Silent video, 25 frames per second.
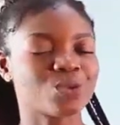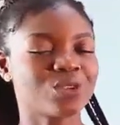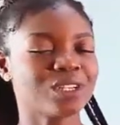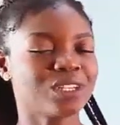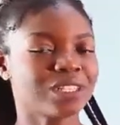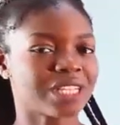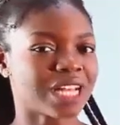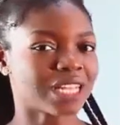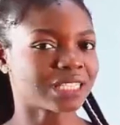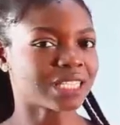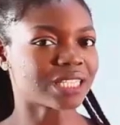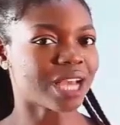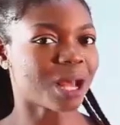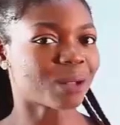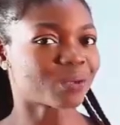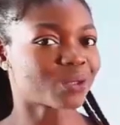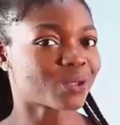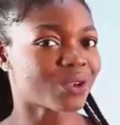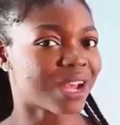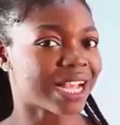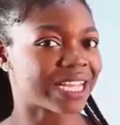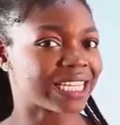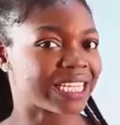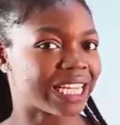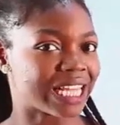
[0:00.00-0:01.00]
We looked at how
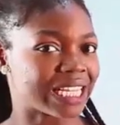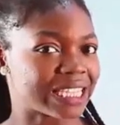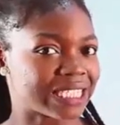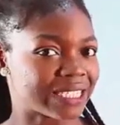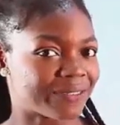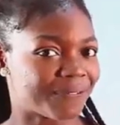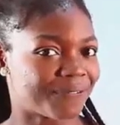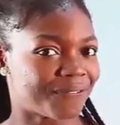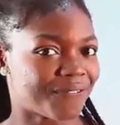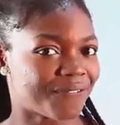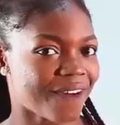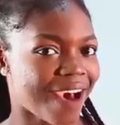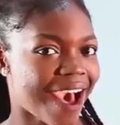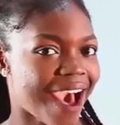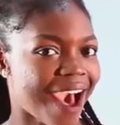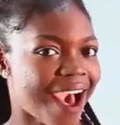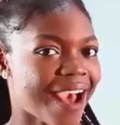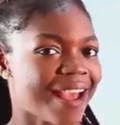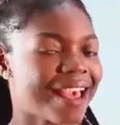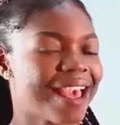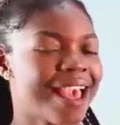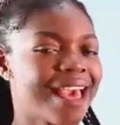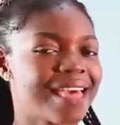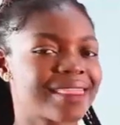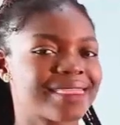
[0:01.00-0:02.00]
to
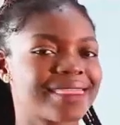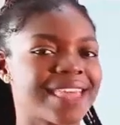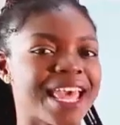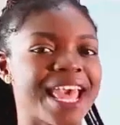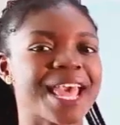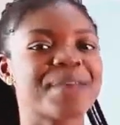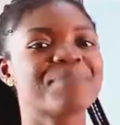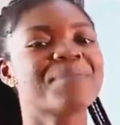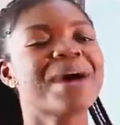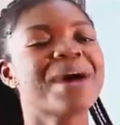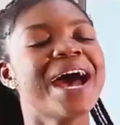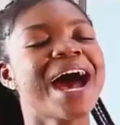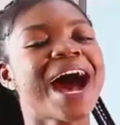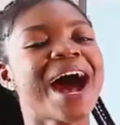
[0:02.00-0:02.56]
identify them.